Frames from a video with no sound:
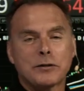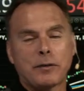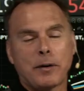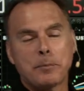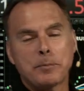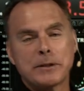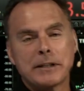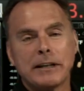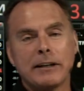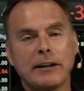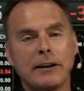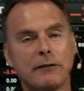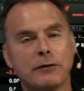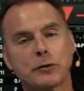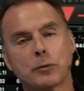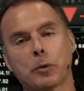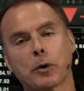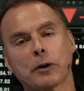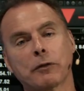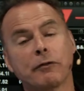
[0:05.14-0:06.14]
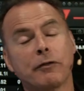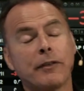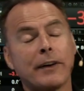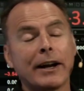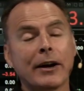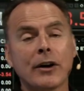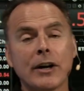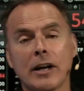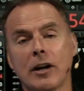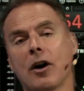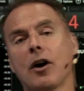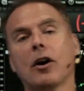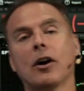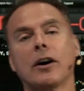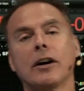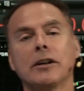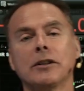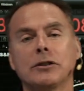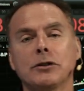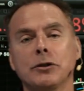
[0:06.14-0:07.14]
of Representatives worked very
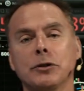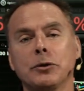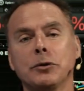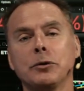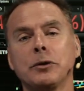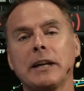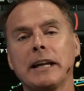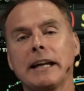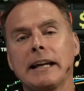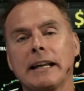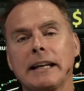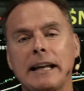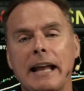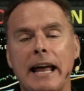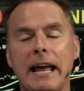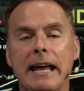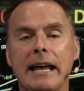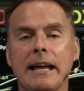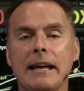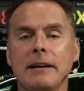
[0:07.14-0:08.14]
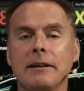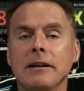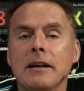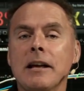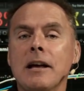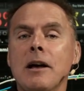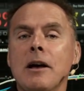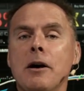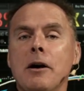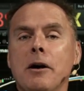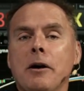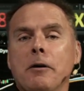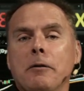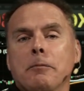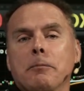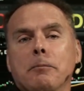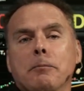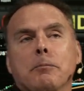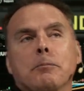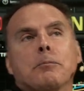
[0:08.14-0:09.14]
hard to get a
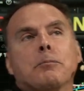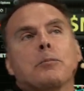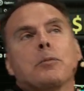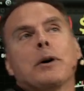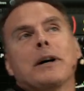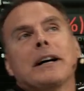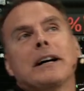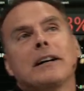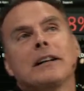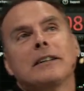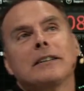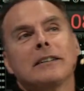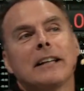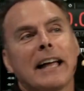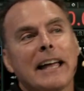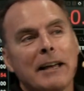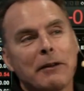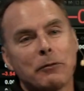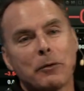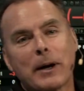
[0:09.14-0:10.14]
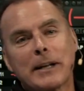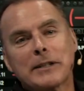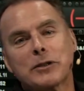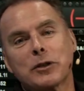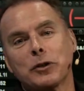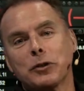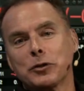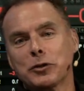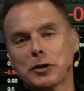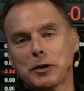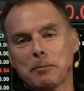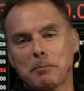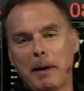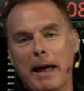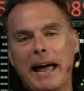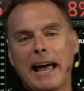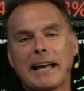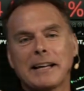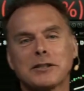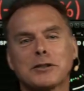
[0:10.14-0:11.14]
resolution
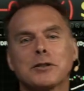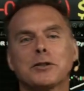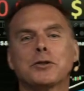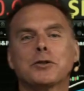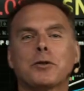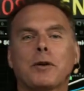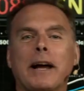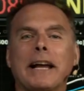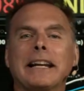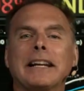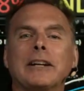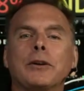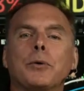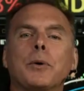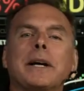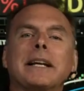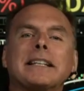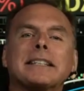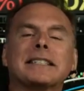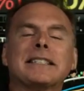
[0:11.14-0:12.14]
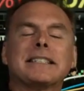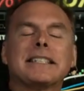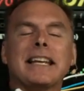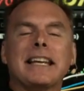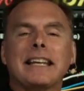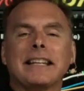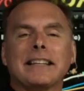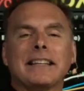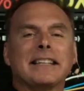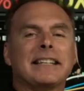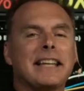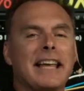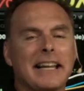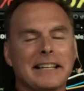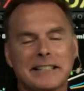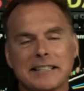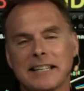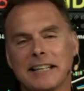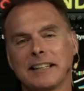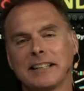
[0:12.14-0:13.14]
passed to try to extend the
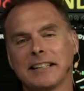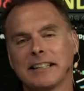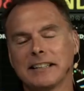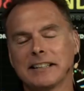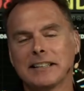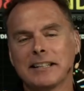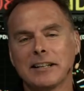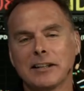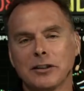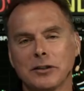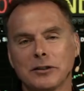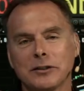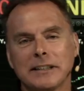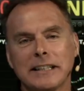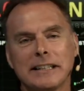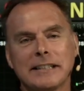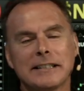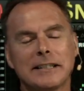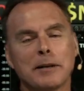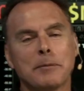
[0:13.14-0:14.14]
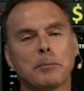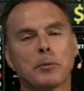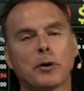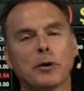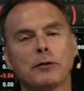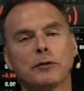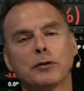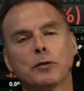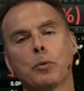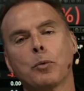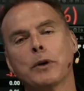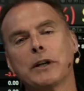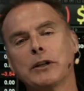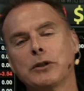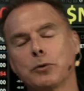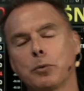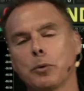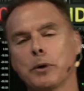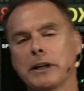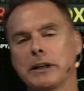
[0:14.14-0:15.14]
debt ceiling until December of
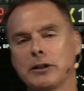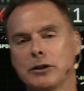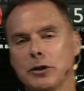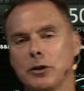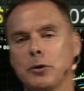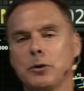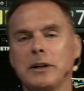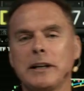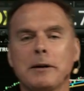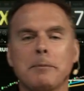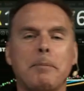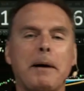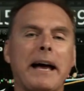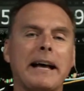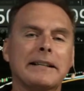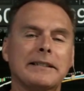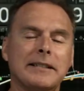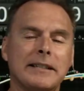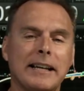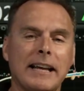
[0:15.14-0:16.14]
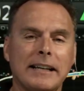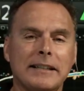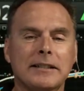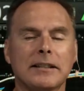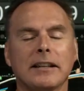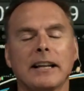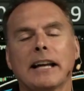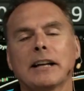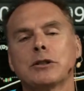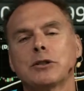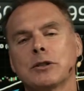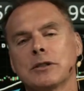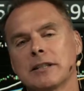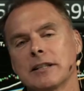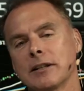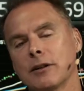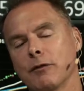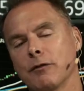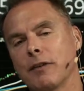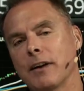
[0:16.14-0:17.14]
2022 to get past the next elections
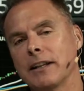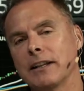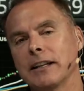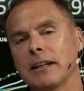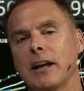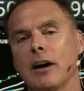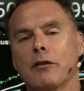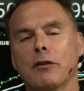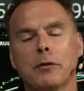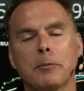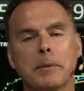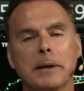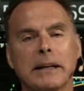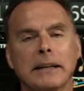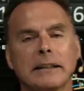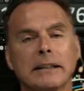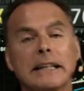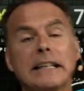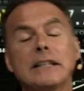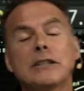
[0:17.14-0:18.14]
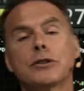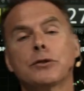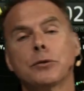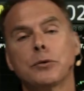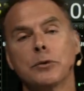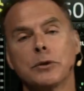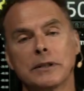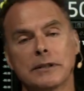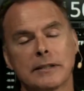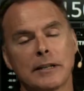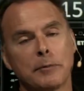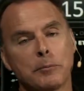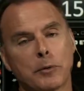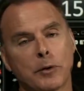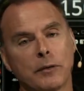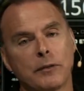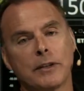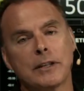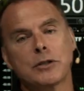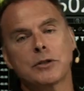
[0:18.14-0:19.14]
and to fund the government at least through
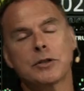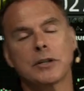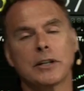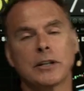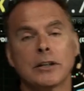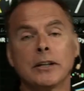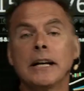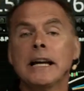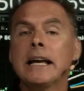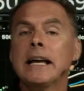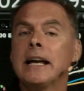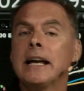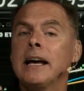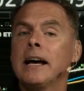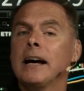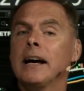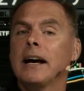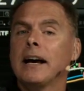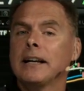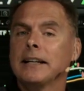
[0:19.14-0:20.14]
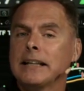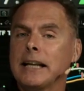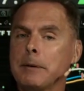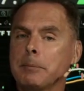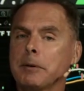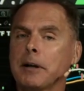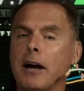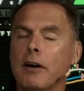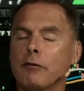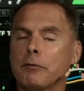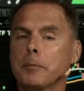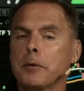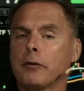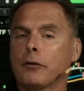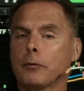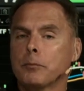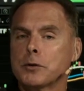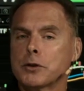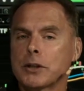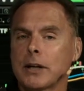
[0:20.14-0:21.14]
December of this year. To keep the government
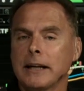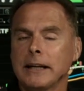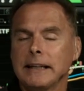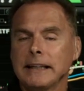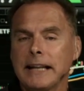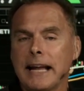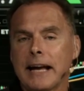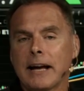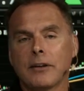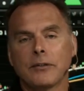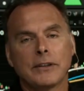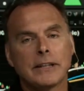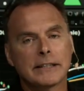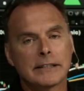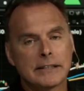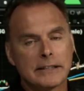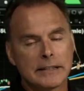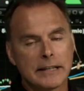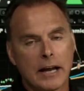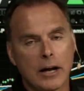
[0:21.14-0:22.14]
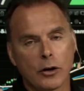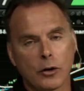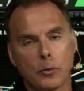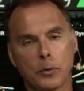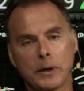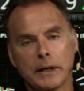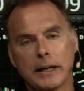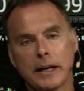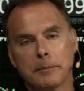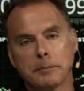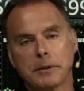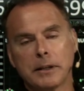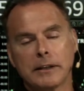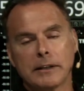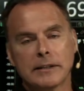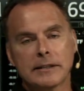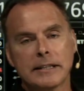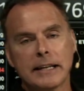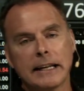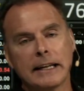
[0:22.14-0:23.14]
from shutting down, this is now going up to
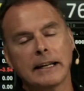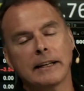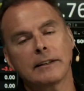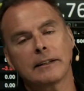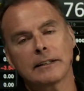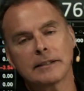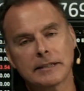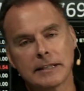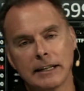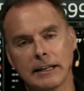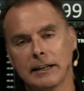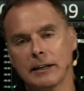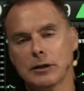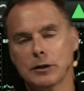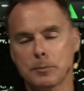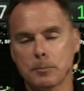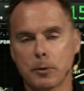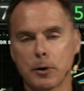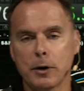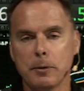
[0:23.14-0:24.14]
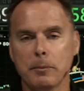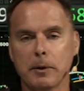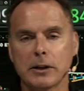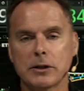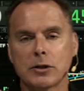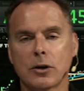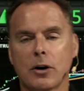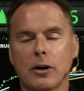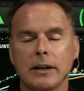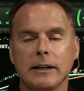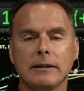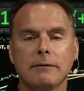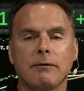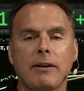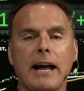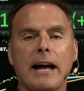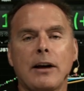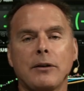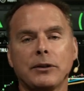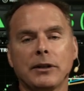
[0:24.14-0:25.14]
the Senate. The Senate has pretty much already
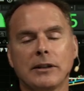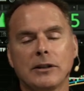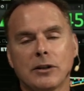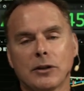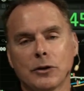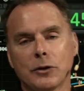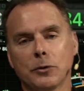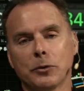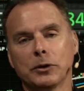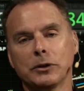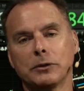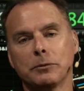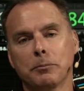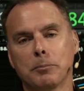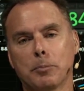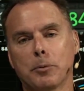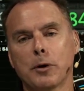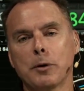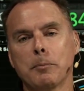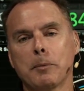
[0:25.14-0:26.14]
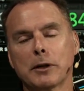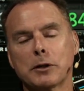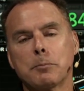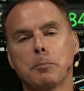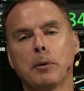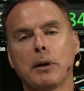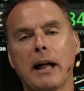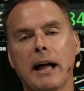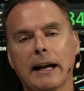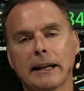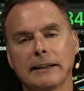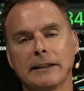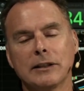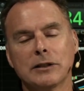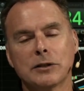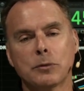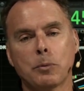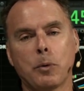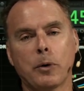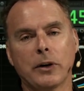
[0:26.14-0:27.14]
vowed that they're going to pretty much block
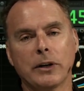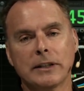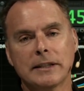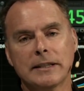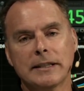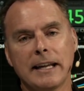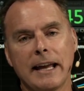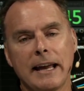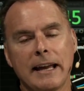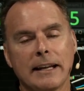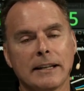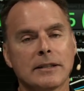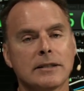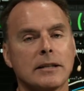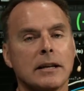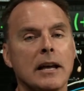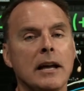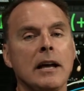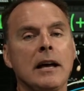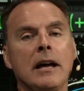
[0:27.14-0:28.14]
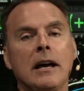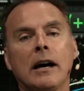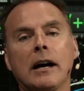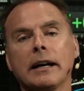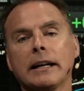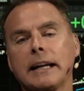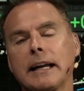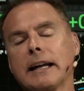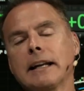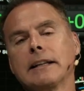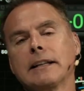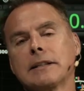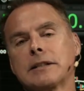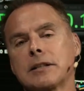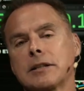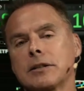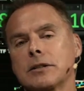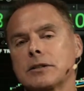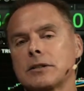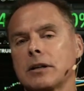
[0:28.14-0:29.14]
this where it stands. Again, this
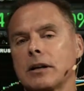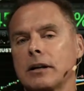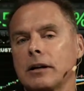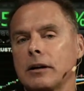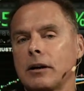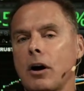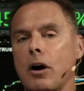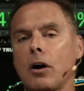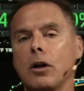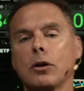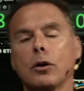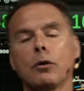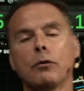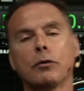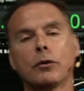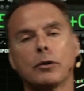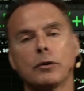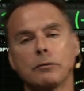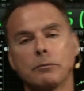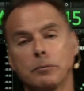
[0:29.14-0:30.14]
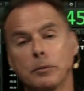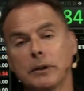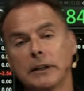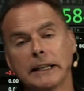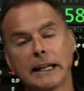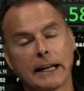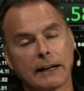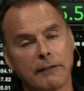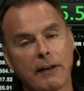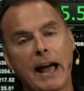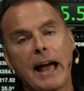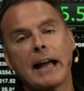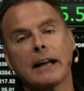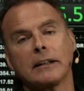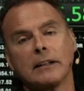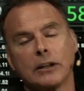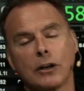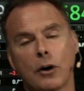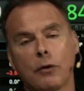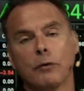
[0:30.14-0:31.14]
is all over really kind of
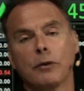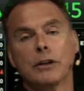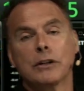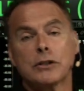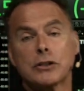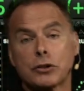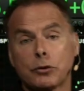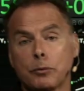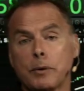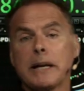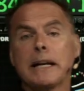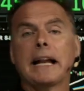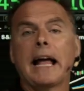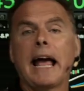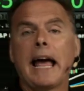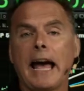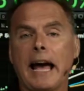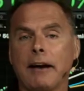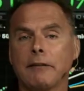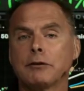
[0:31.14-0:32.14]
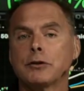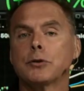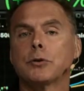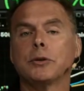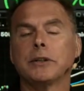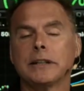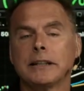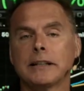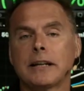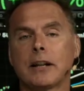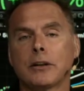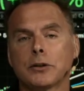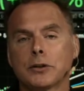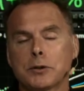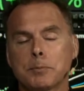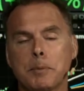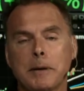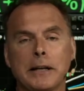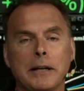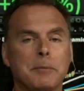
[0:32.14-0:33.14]
haggling over this $3.5 trillion
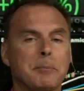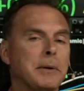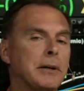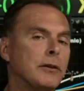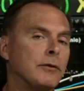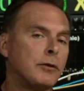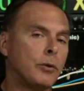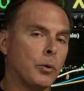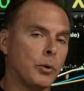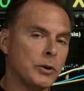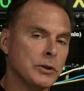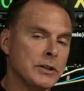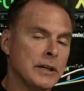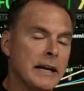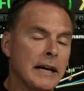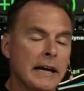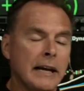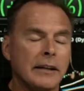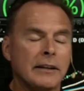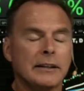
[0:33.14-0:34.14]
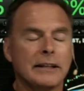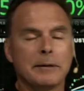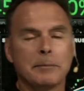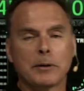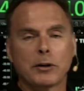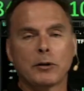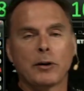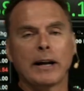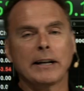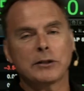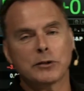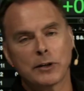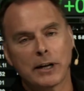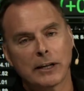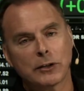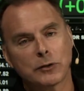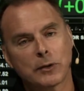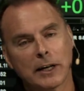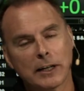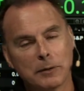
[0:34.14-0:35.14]
spending bill. Of course, the Democrats are
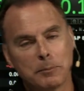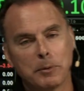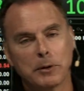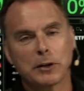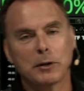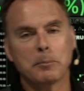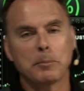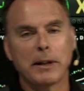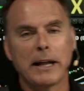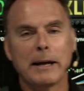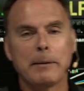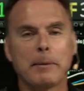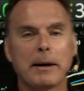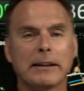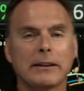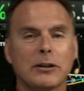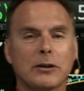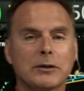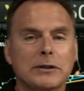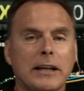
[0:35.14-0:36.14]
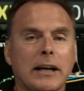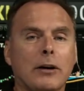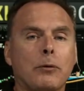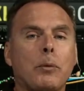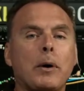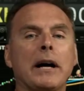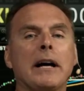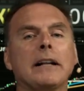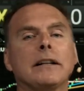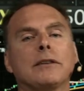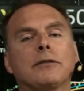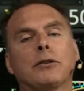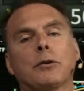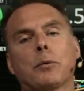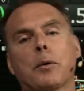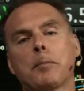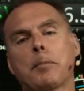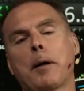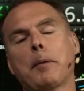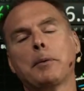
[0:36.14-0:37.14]
now trying to put the blame out there. It's like, well, if the
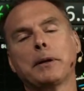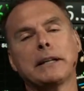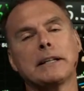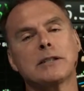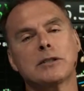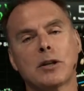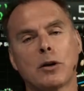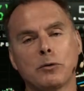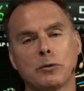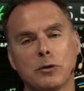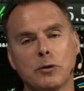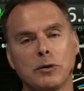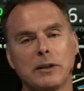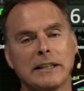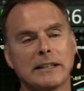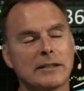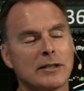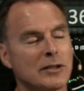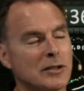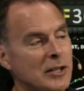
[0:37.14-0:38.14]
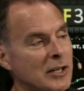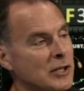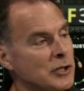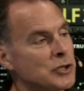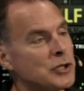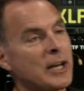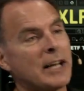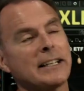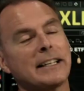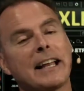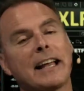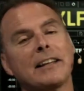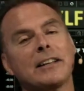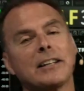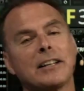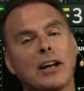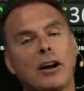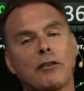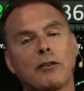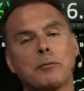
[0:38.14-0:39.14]
Republicans don't do this, it's going to shut down
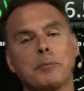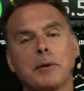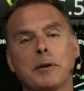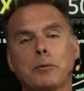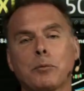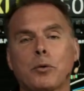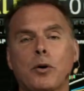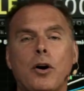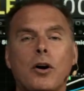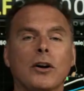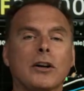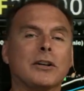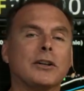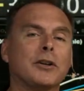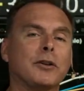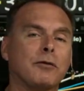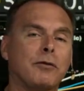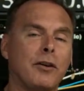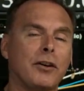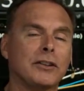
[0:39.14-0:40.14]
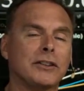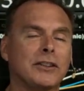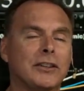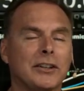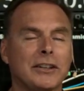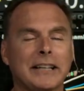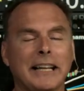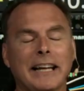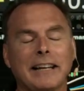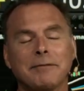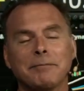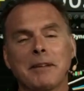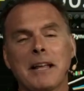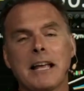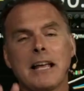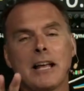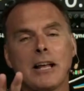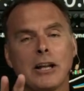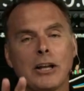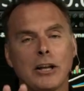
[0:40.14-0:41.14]
the government. We're all going to default on our debt.
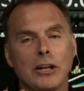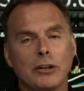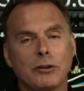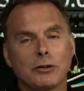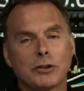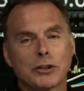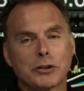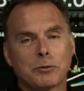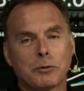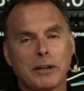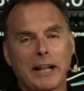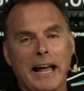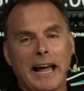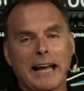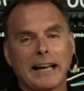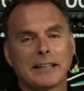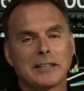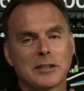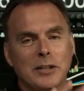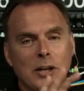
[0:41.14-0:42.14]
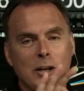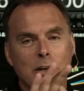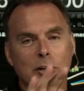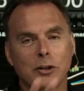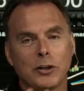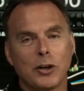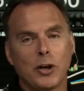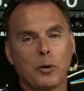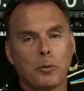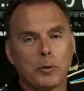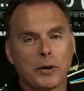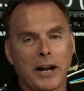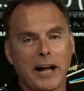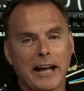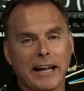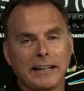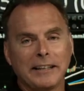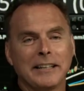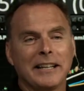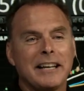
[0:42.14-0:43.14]
Just relax. No, we're
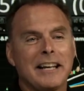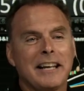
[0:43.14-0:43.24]
not.